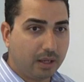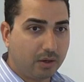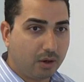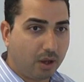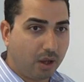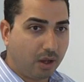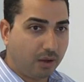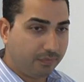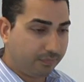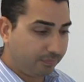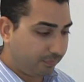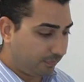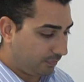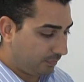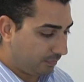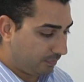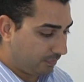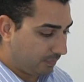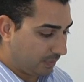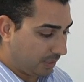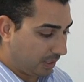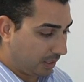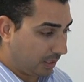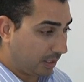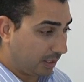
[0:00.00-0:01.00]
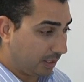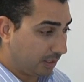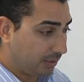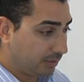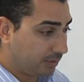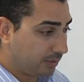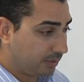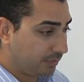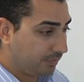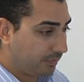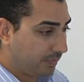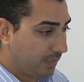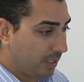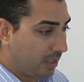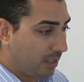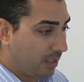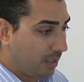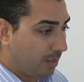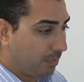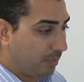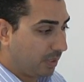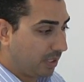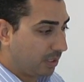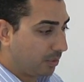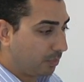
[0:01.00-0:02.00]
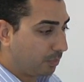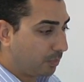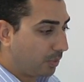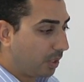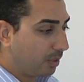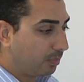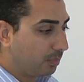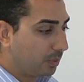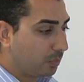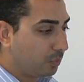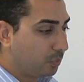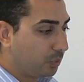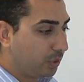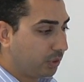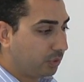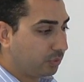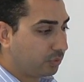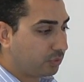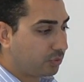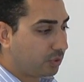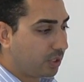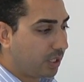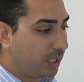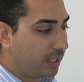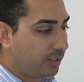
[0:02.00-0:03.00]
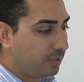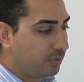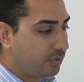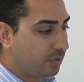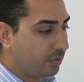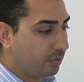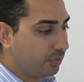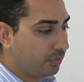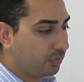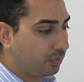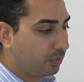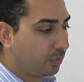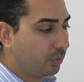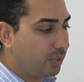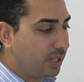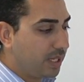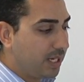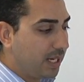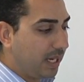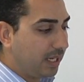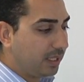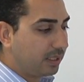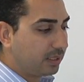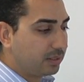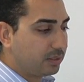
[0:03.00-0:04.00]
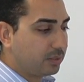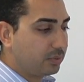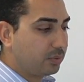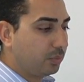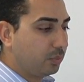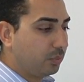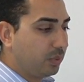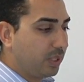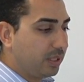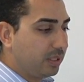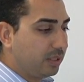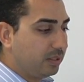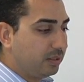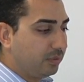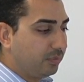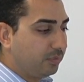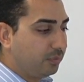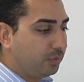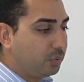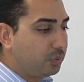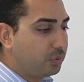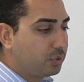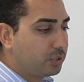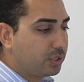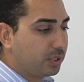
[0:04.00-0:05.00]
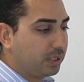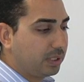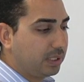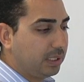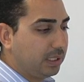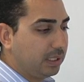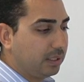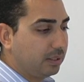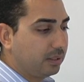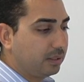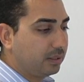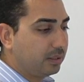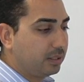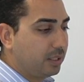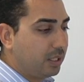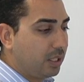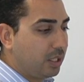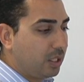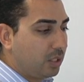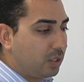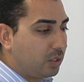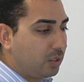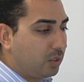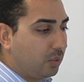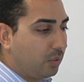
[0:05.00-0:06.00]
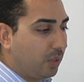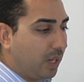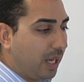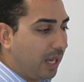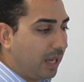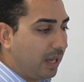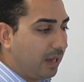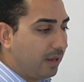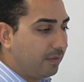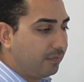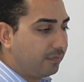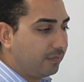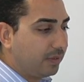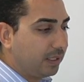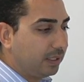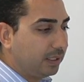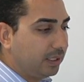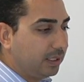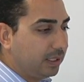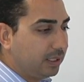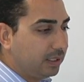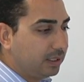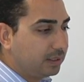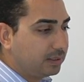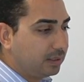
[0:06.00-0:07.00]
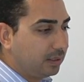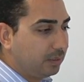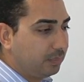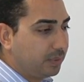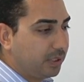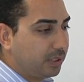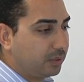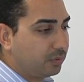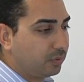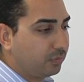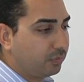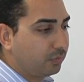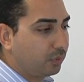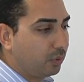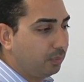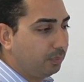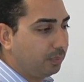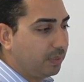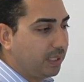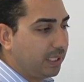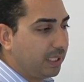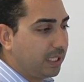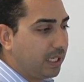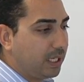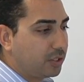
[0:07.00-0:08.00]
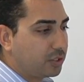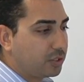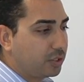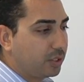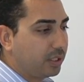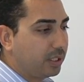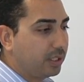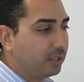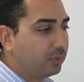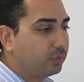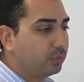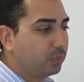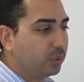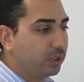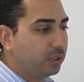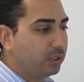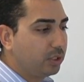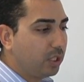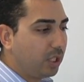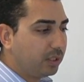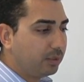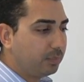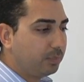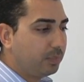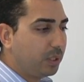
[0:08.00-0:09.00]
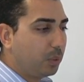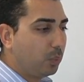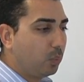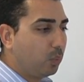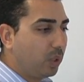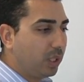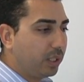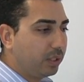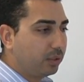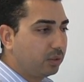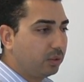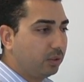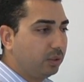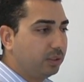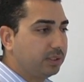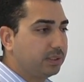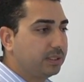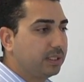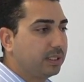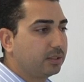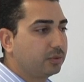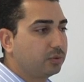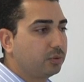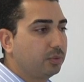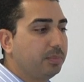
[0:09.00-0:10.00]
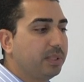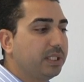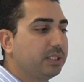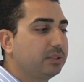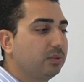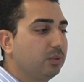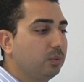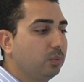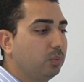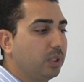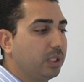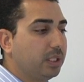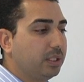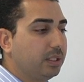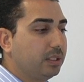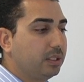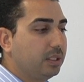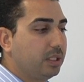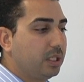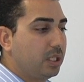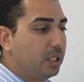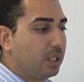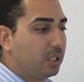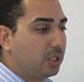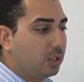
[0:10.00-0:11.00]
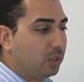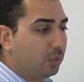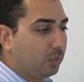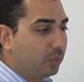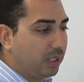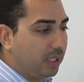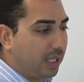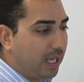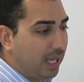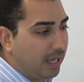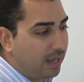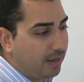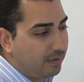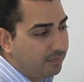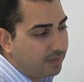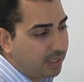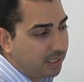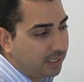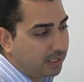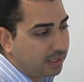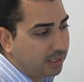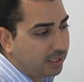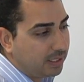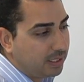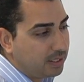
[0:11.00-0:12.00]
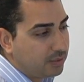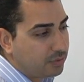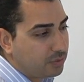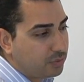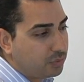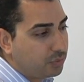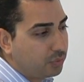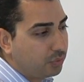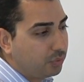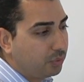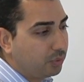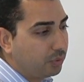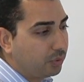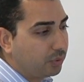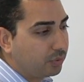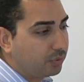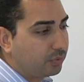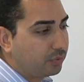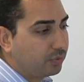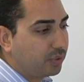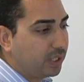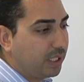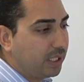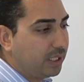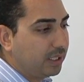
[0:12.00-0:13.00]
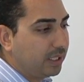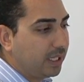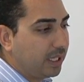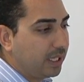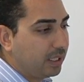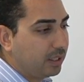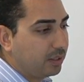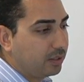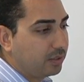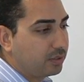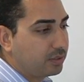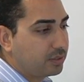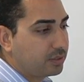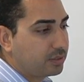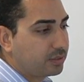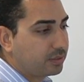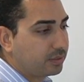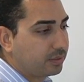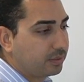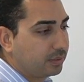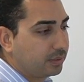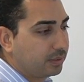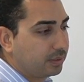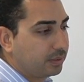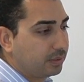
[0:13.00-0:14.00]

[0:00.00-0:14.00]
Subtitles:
and off the current. But the problem when you try to connect with the diffusion here, you have a little bit of complication. It will not be one contact to metal one. You will have at least two or three layers